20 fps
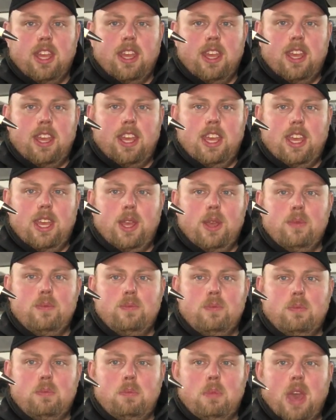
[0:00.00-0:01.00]

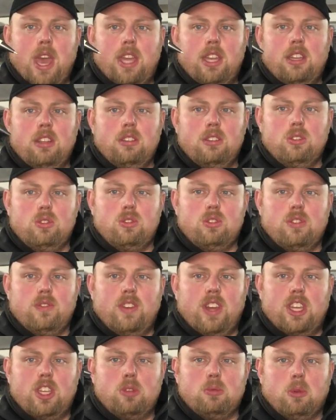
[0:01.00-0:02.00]
pen, just a
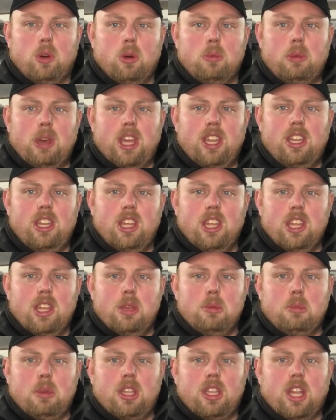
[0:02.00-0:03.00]
very small pen
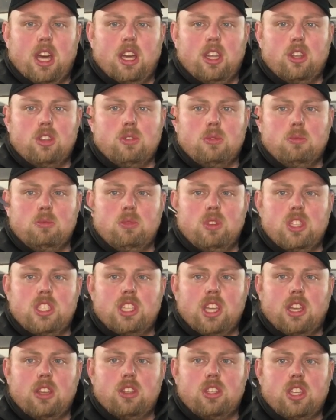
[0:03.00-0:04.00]
made out of some
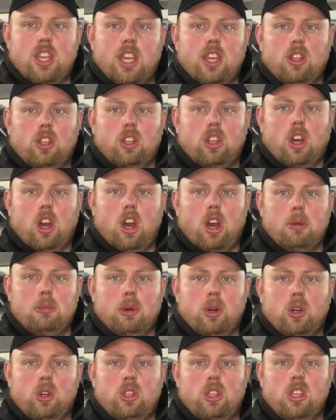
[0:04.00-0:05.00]
recycled
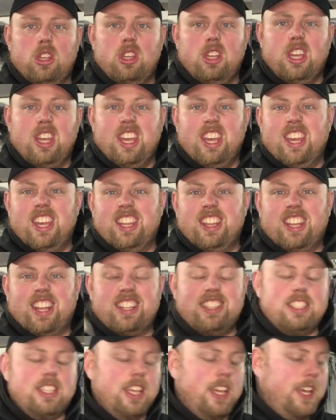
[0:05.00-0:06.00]
cardboard.
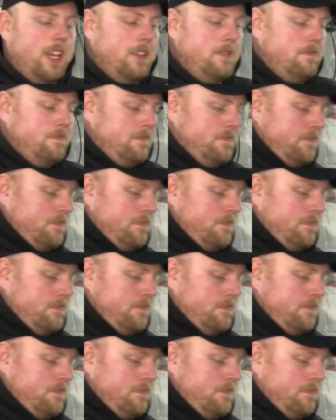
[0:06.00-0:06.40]
That's there.